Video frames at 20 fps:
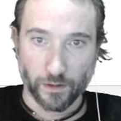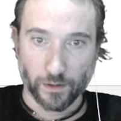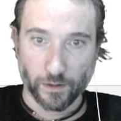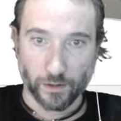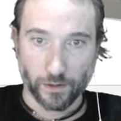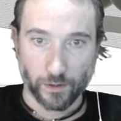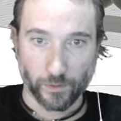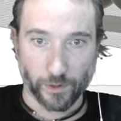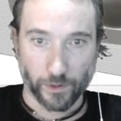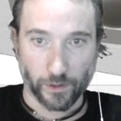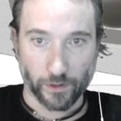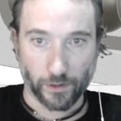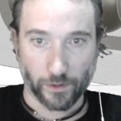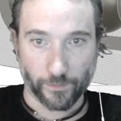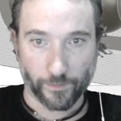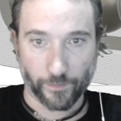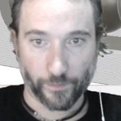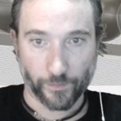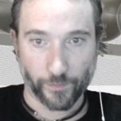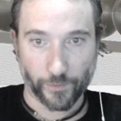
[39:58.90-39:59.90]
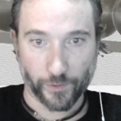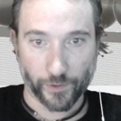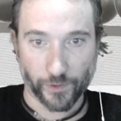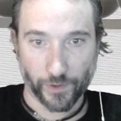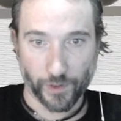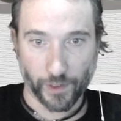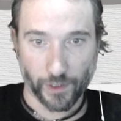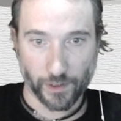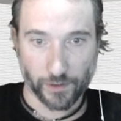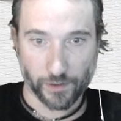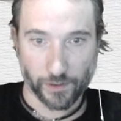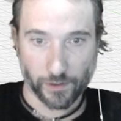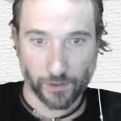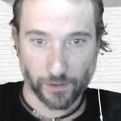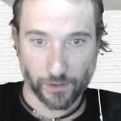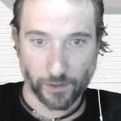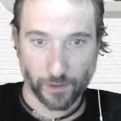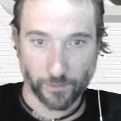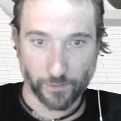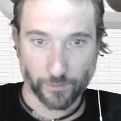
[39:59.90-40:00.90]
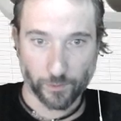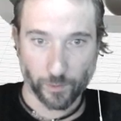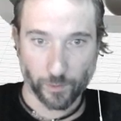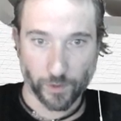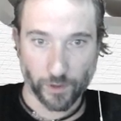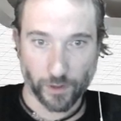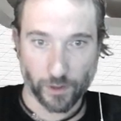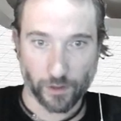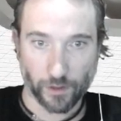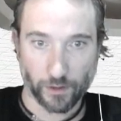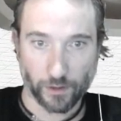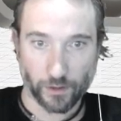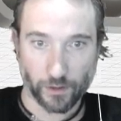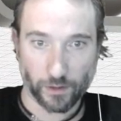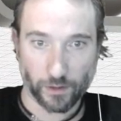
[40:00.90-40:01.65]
There we are. So that's just enough to be